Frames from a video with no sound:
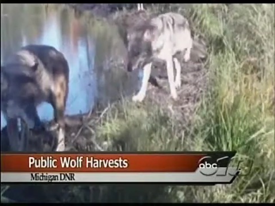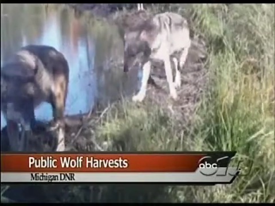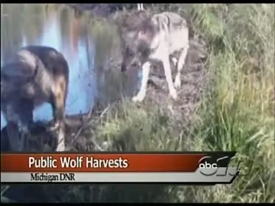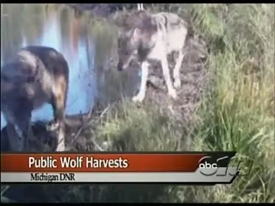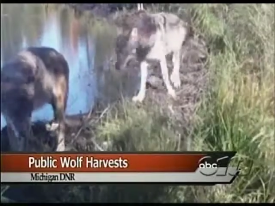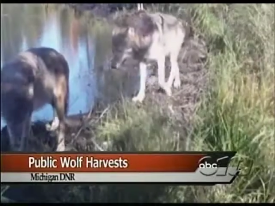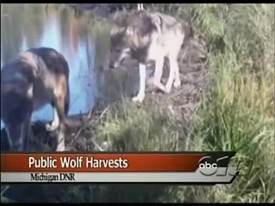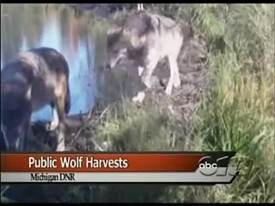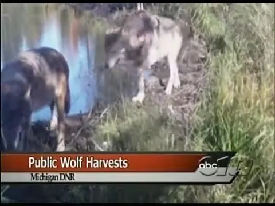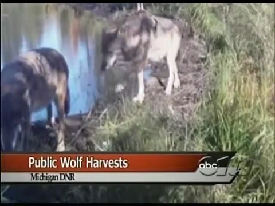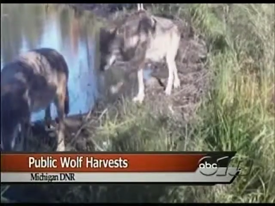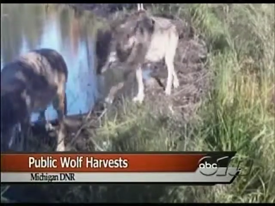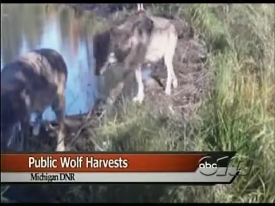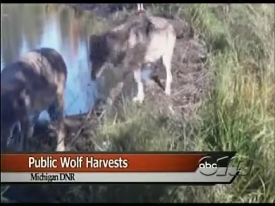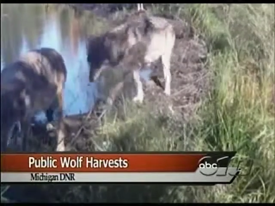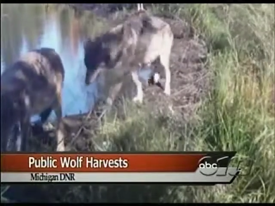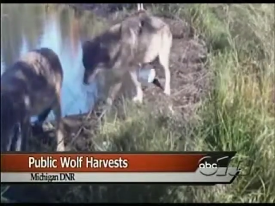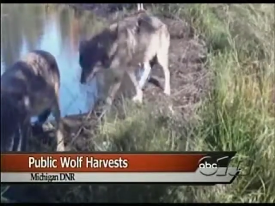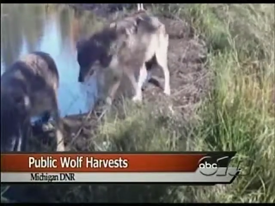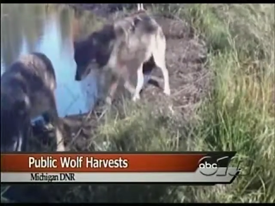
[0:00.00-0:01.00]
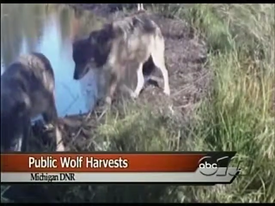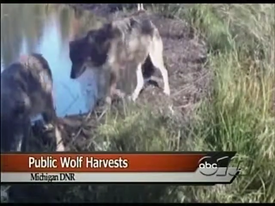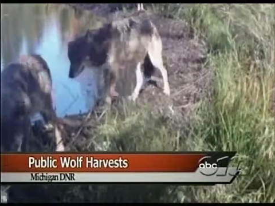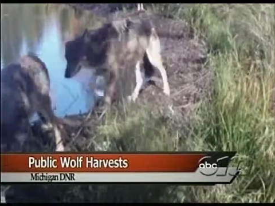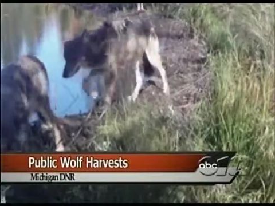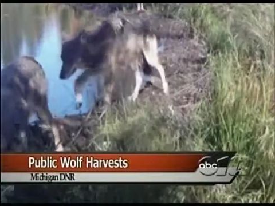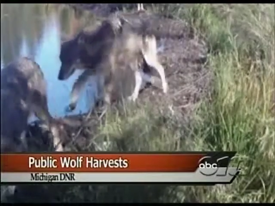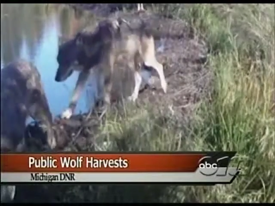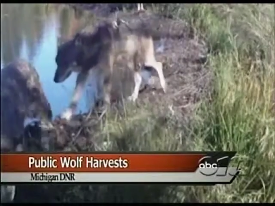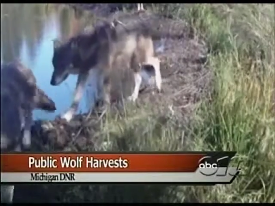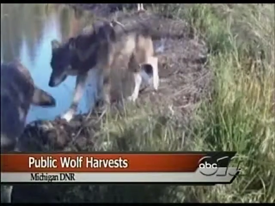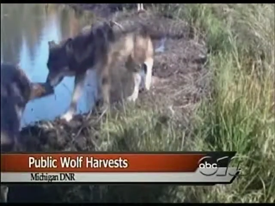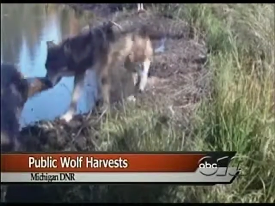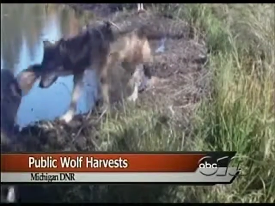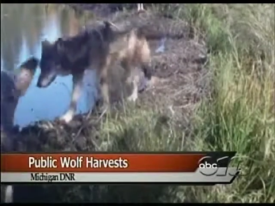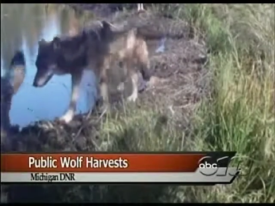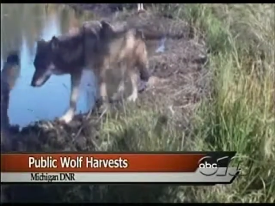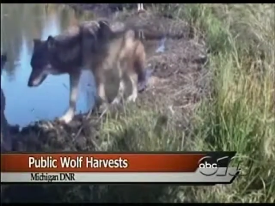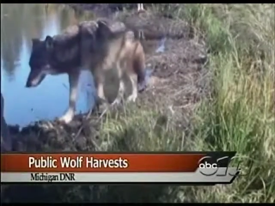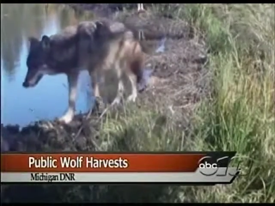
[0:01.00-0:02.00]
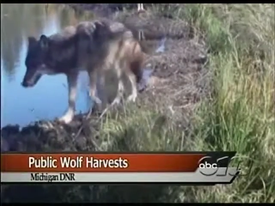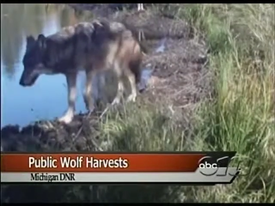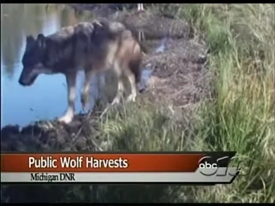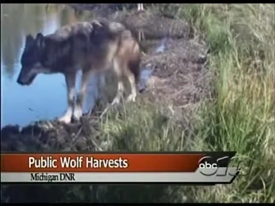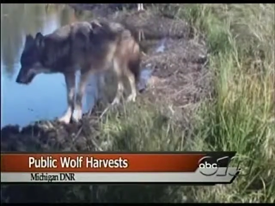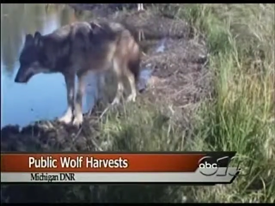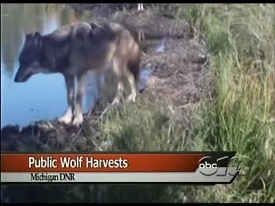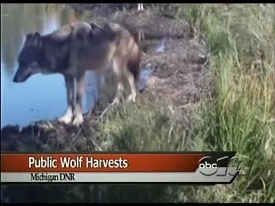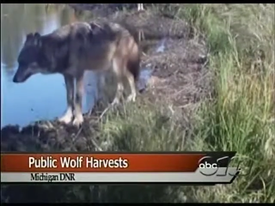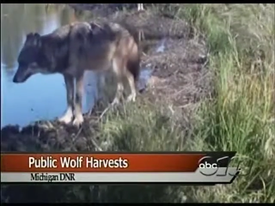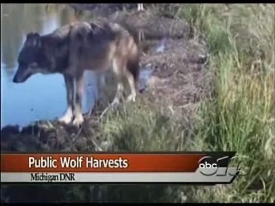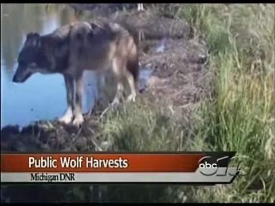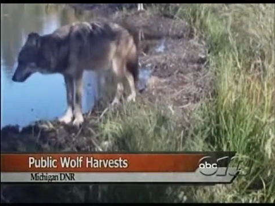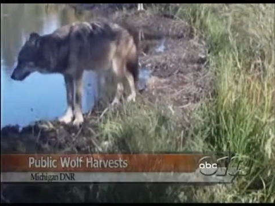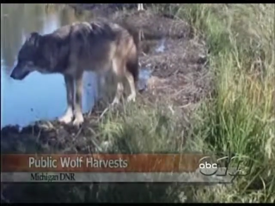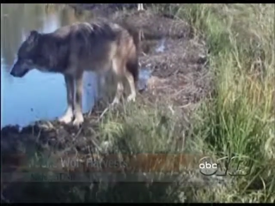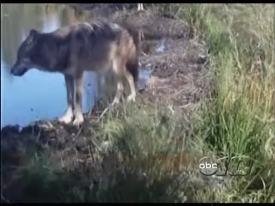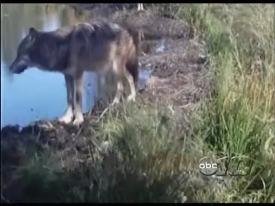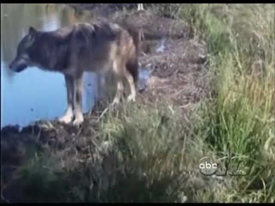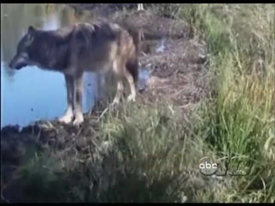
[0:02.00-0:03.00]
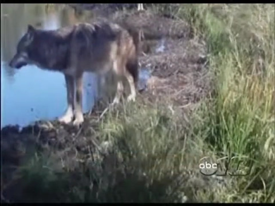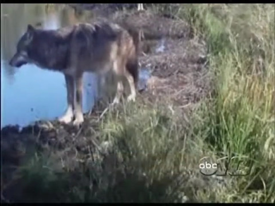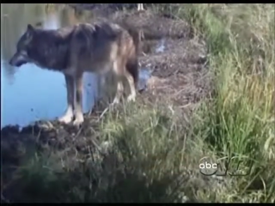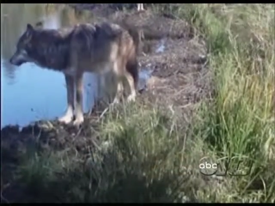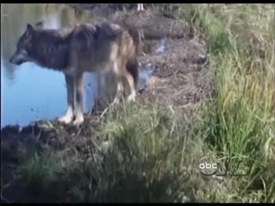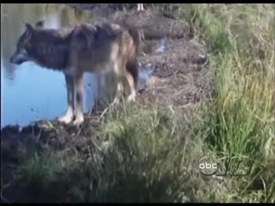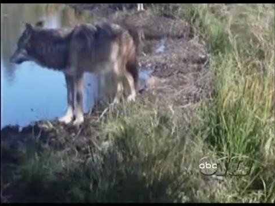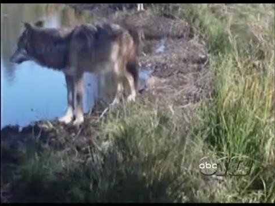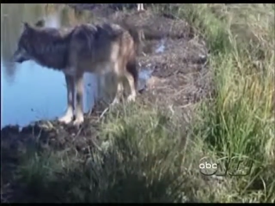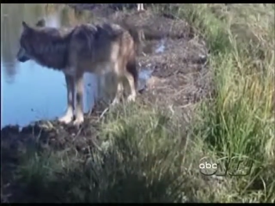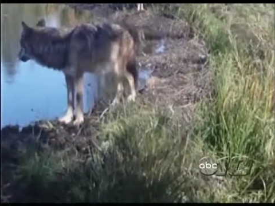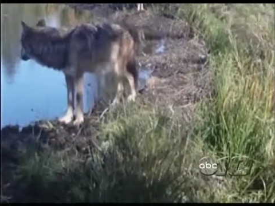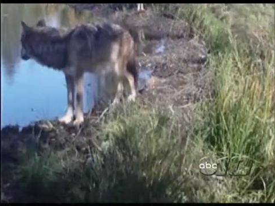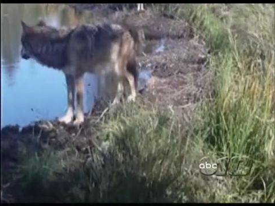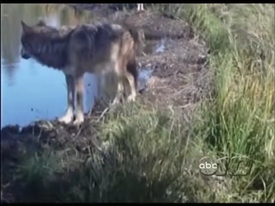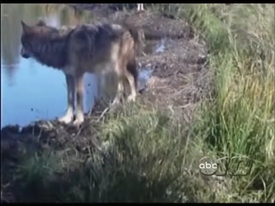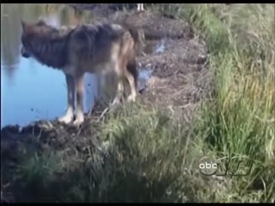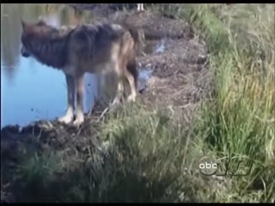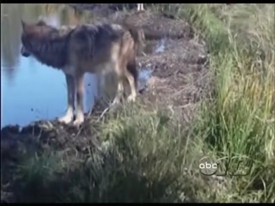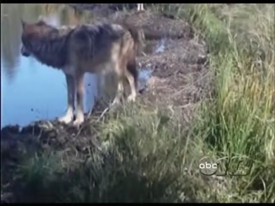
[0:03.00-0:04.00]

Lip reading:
(no speaker visible)